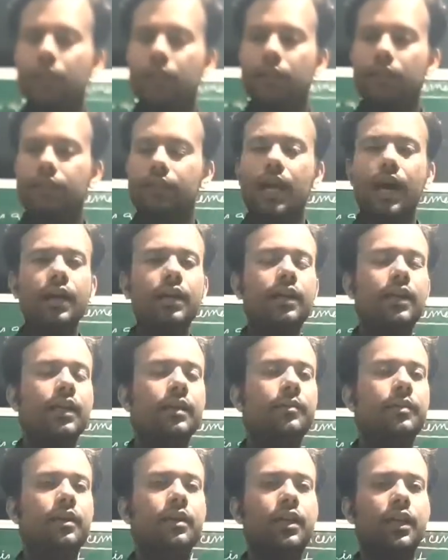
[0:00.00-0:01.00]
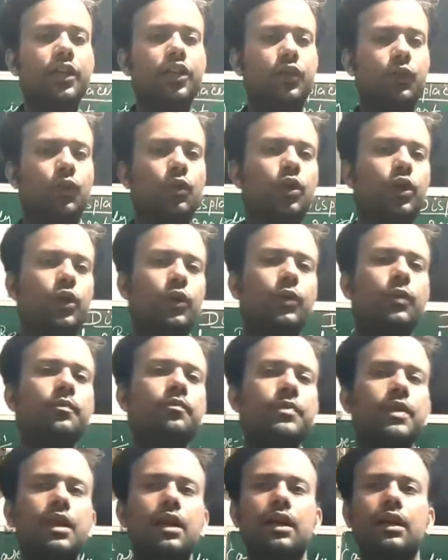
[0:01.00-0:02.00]
In that table, I told you
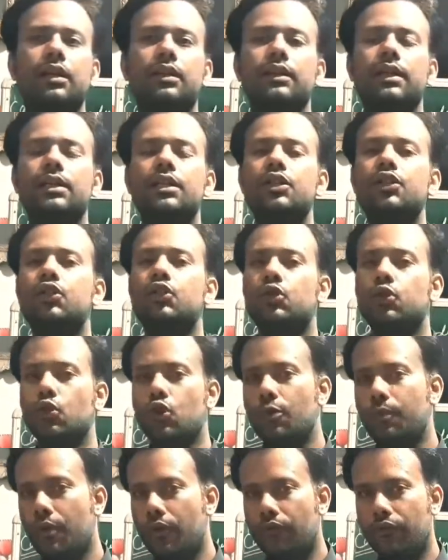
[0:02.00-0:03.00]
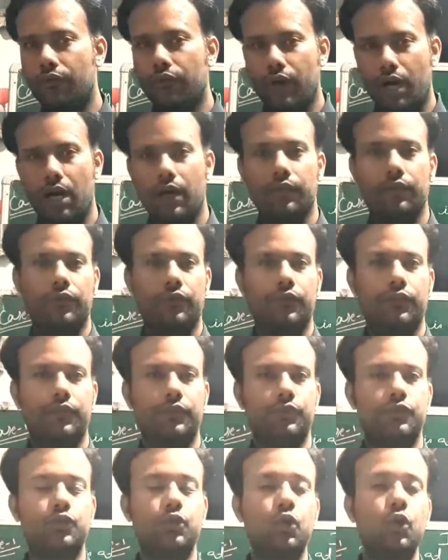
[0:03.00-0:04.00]
that the slope
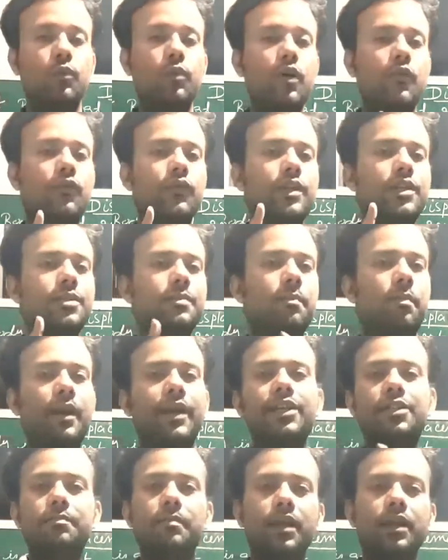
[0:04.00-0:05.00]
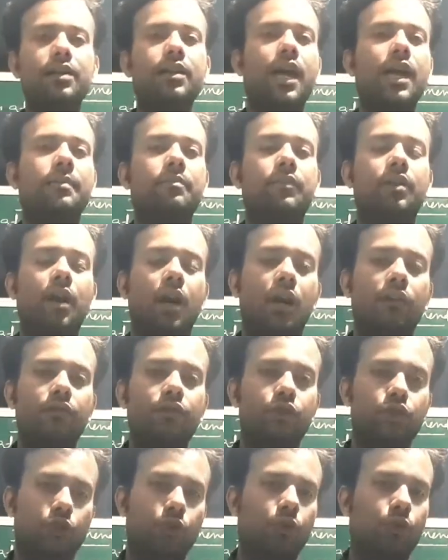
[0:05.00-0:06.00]
of displacement time
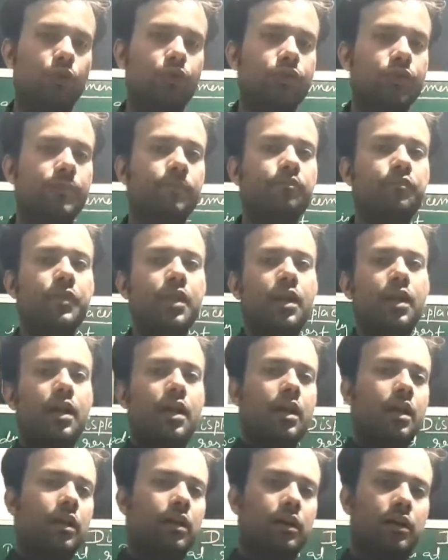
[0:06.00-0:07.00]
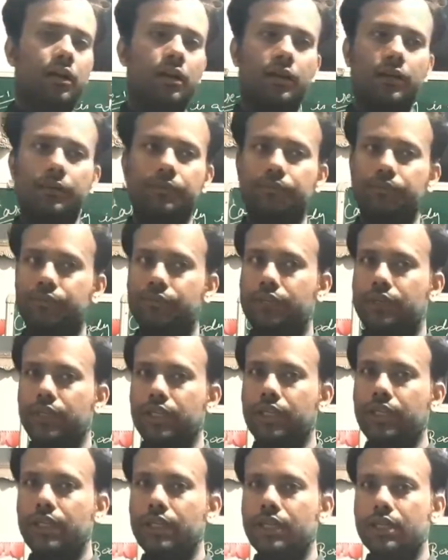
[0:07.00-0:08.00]
graph shows
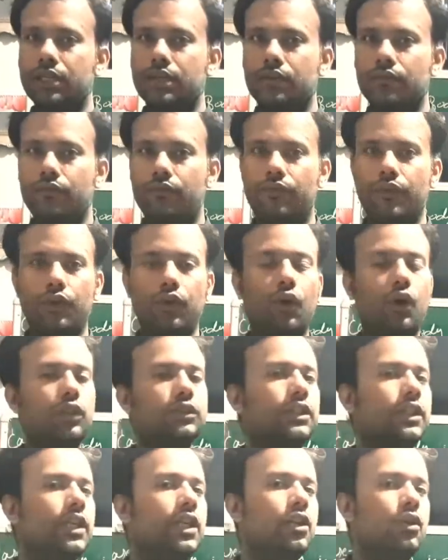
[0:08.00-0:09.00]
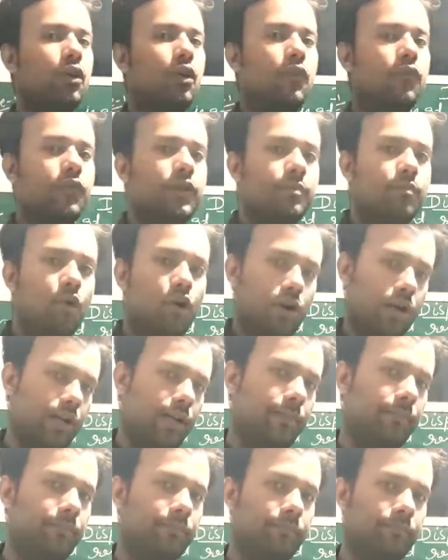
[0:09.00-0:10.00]
the velocity of the
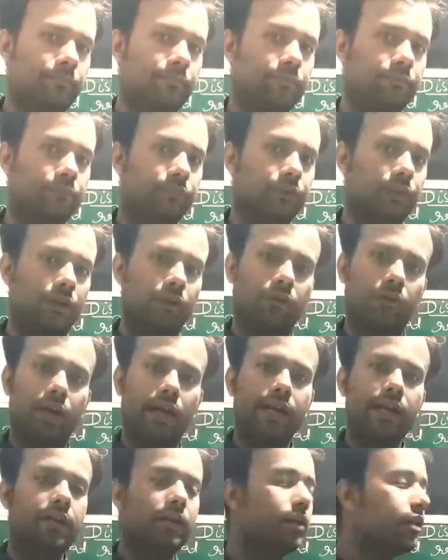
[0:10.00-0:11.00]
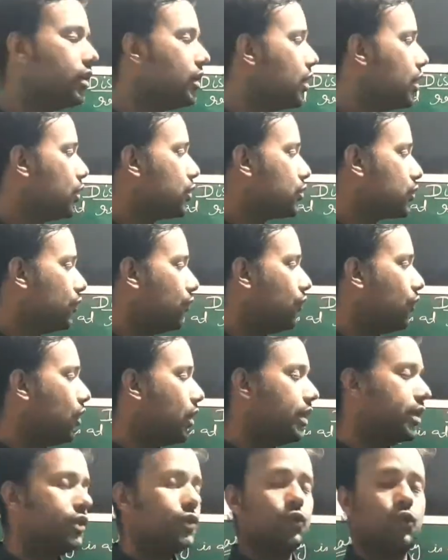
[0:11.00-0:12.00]
body, right? So
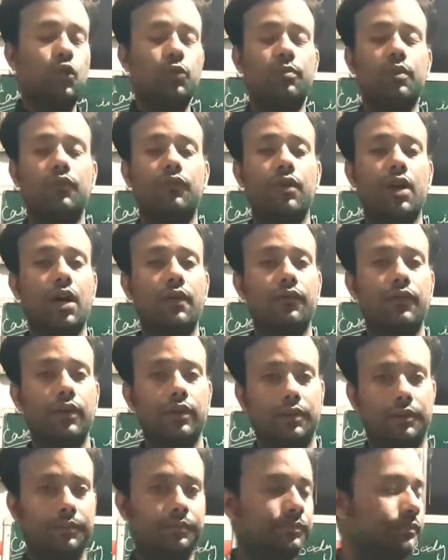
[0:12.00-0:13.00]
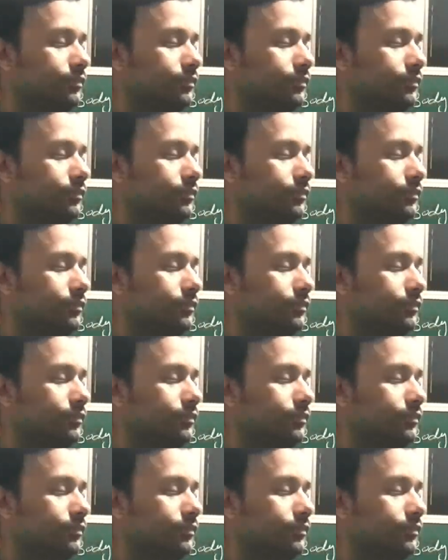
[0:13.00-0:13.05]
what is the slope of graph here?